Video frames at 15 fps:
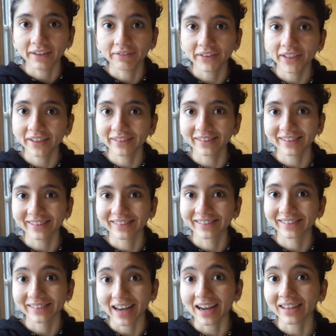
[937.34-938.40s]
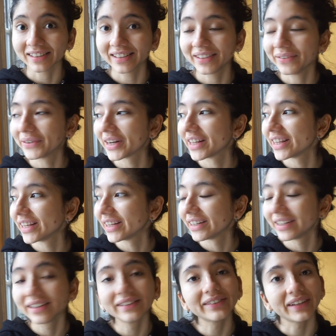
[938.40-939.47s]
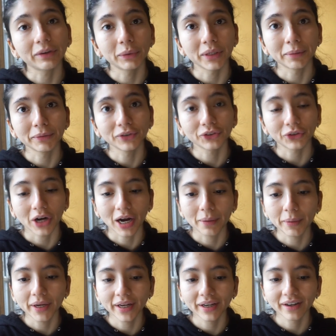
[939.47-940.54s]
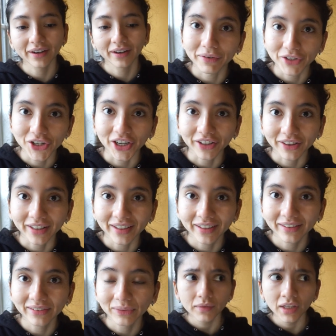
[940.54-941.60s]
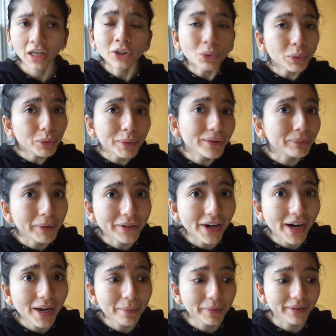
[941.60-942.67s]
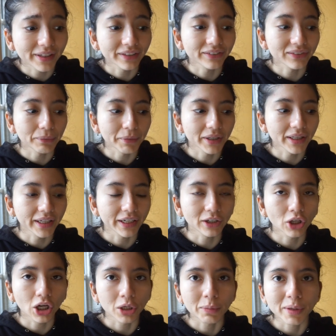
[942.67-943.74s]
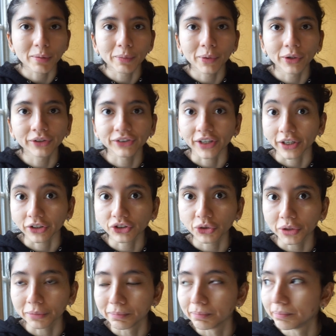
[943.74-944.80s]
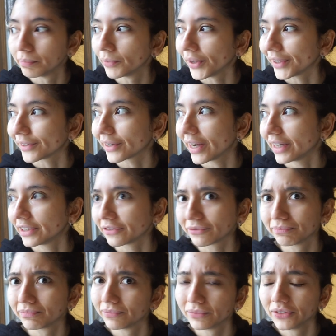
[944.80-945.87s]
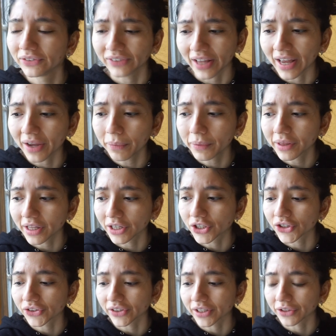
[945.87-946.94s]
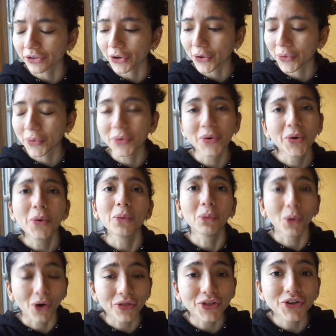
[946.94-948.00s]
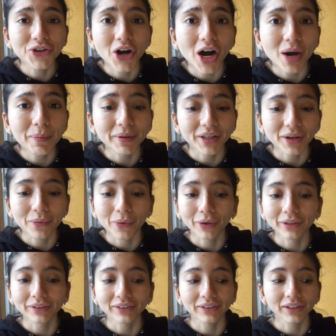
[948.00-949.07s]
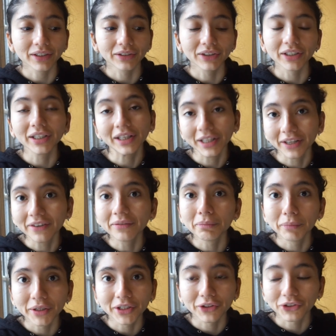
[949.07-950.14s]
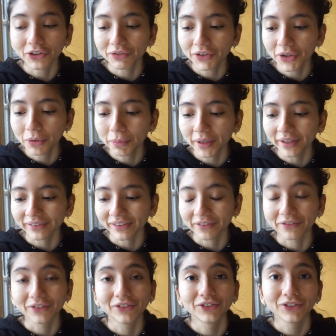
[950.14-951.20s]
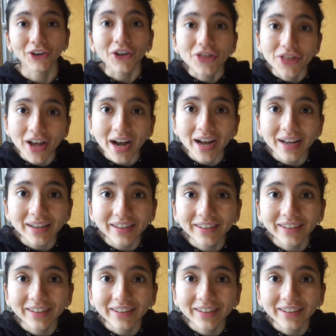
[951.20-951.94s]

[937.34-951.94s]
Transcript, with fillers: if it is exactly what I think it is, like what I'm describing, reject these. I don't want to waste my time and that's something like a lot of people are scared to like kind of say when they just like don't want the job and they want to literally leave mid-interview because I've done that